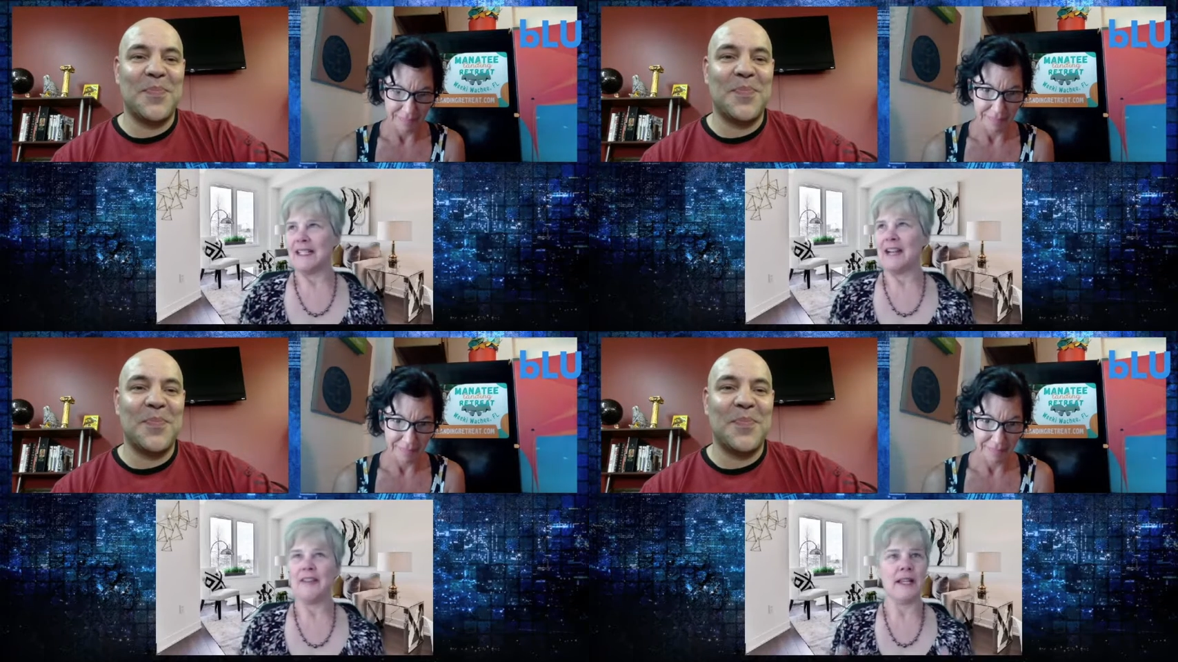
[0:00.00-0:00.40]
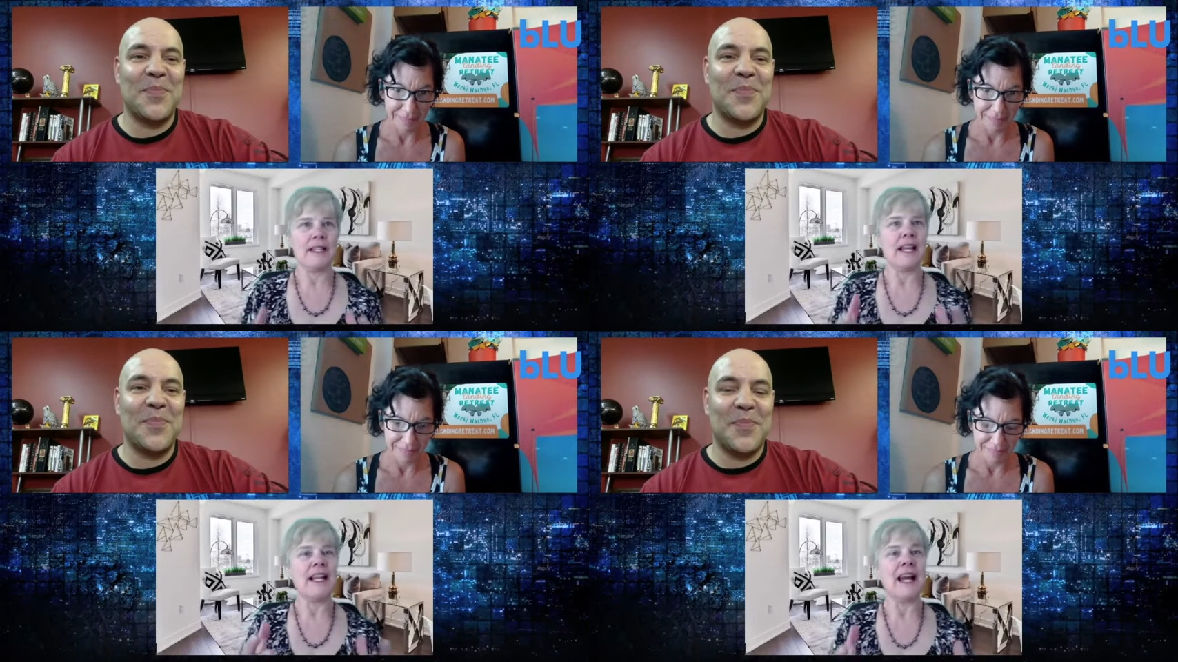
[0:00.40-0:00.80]
Speaker 1: everything's
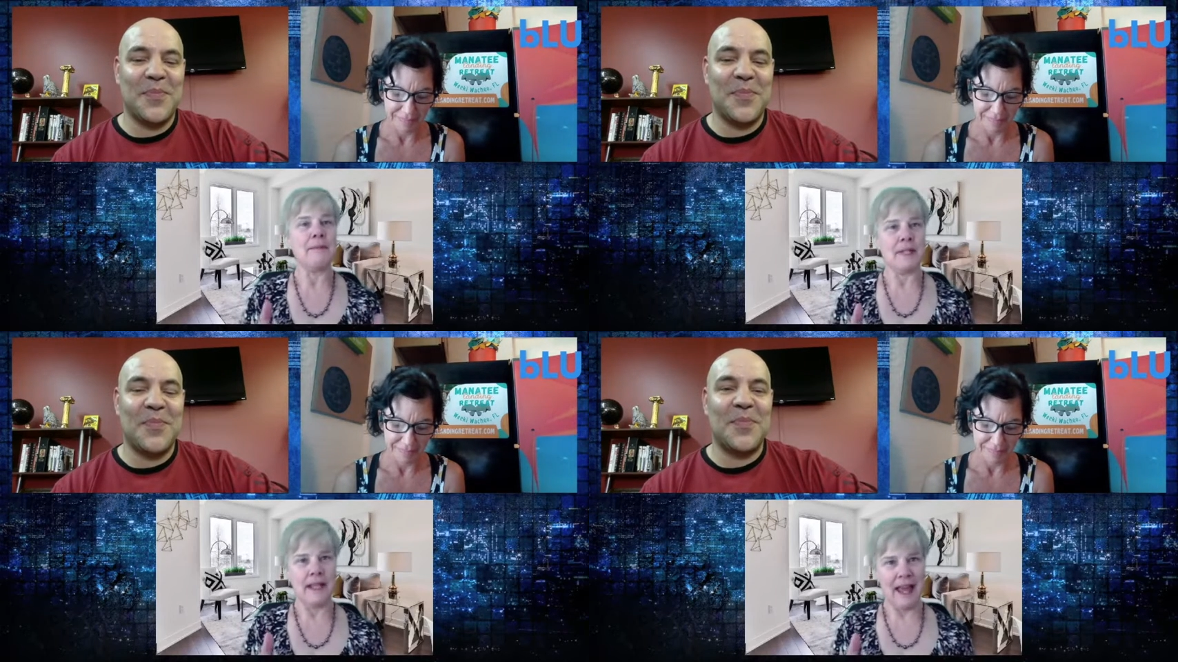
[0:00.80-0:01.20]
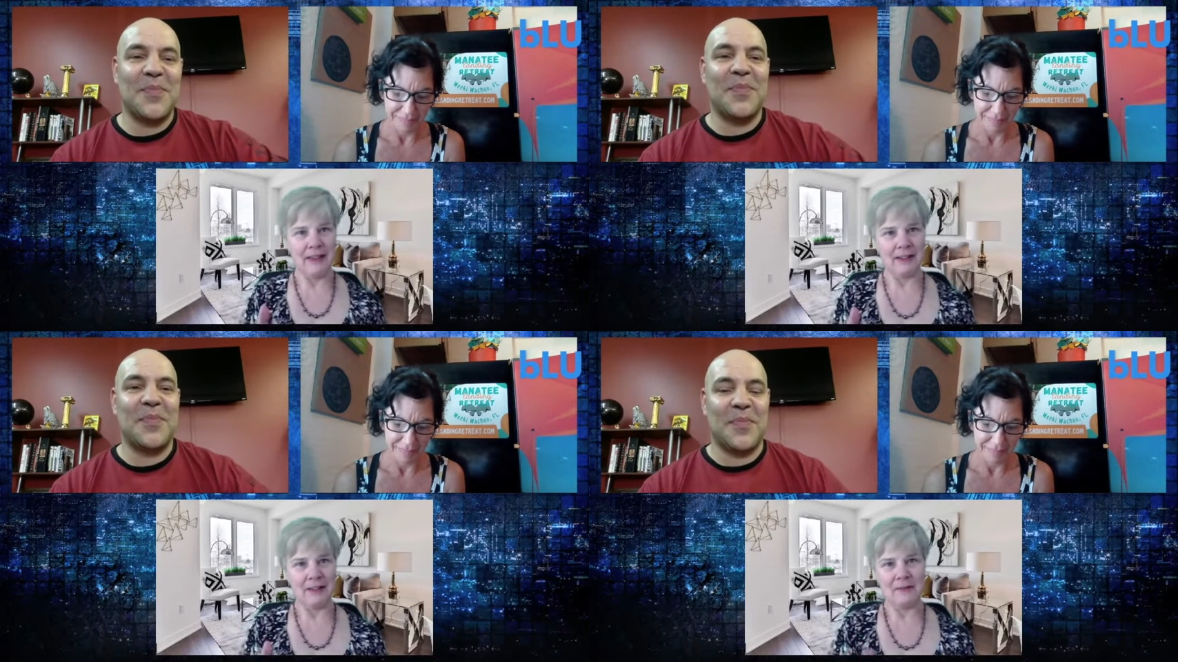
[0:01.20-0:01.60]
kind of come
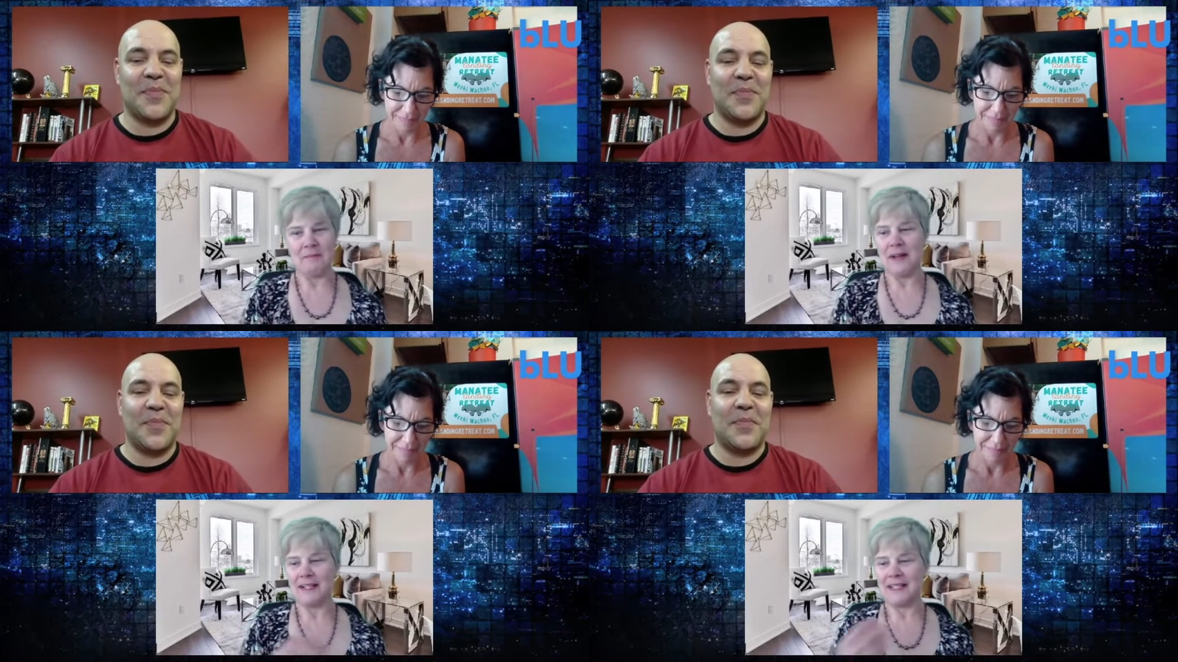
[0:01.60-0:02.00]
together. But